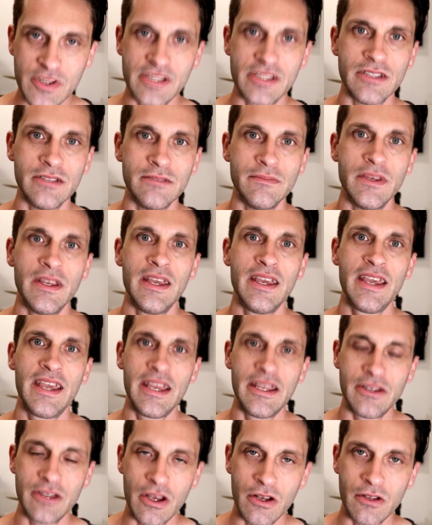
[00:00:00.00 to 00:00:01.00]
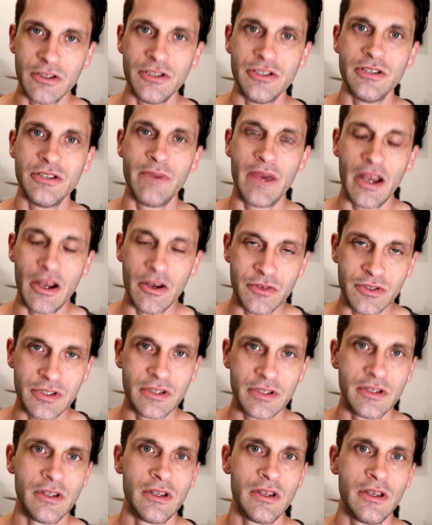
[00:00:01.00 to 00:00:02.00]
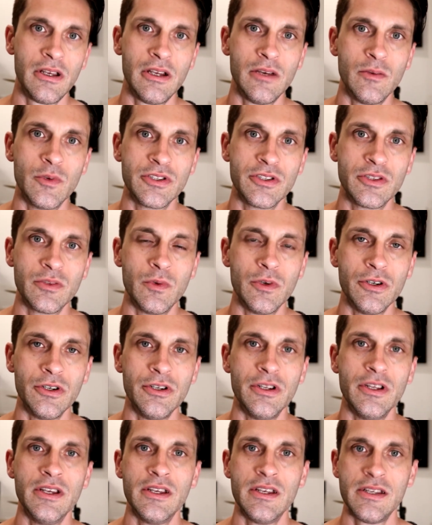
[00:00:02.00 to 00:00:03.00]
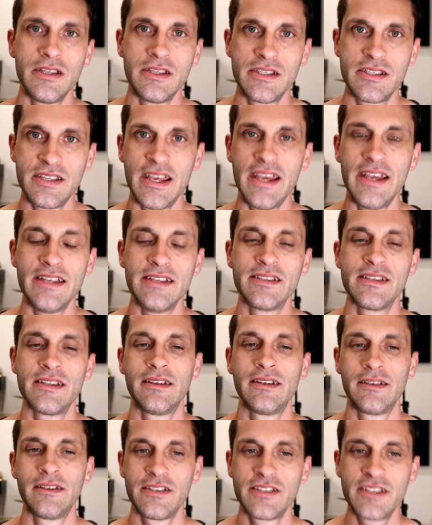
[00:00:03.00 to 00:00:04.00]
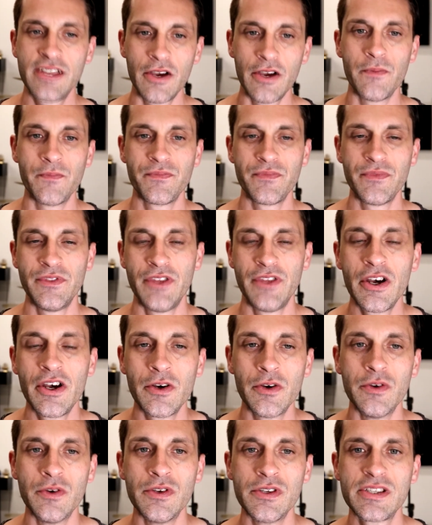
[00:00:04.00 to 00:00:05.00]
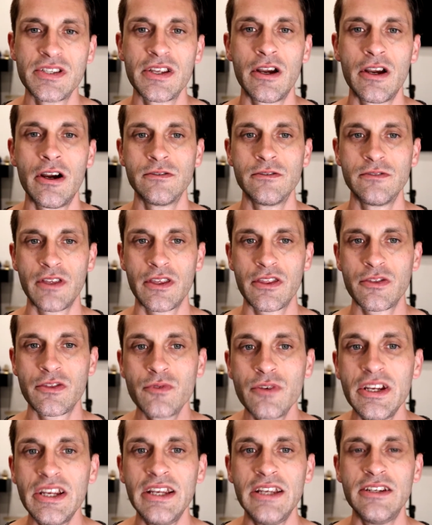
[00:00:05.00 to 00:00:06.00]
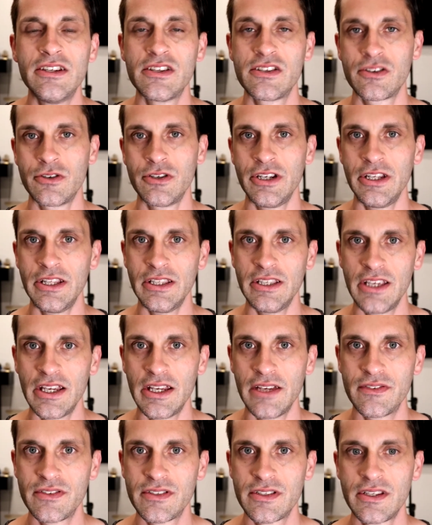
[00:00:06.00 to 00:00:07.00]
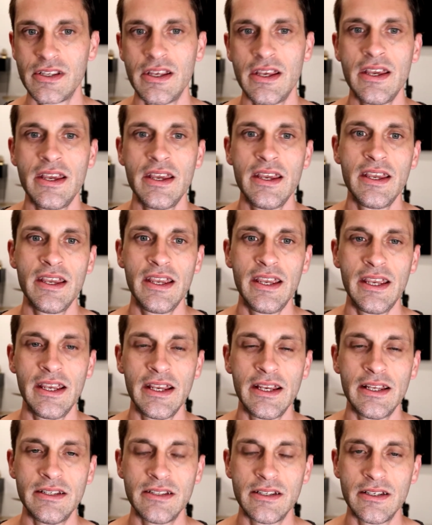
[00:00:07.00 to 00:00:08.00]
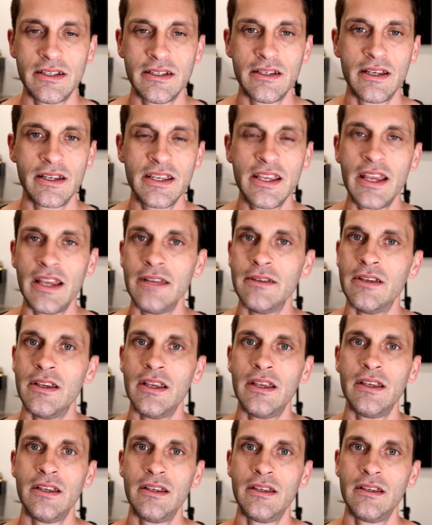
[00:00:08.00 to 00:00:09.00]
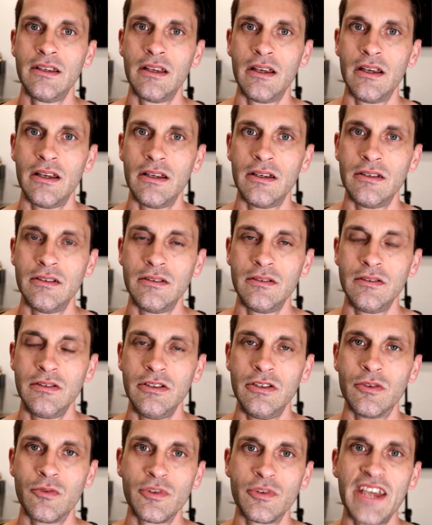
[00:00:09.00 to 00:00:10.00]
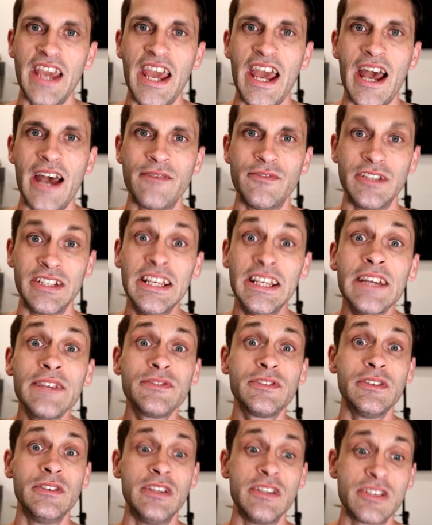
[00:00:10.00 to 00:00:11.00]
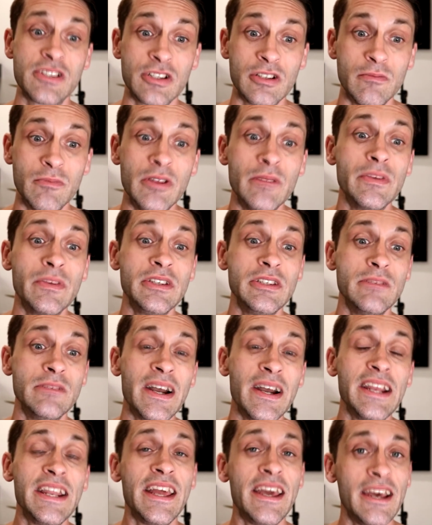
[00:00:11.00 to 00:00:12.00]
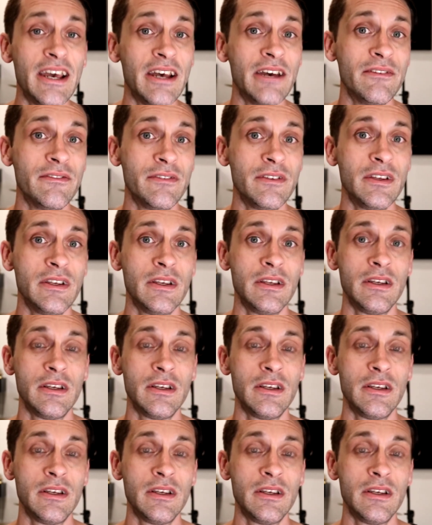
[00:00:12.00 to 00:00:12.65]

wisdom and knowledge about what the word says. So those are the three discerning gifts. And you don't really have the gift of discernment, but you might have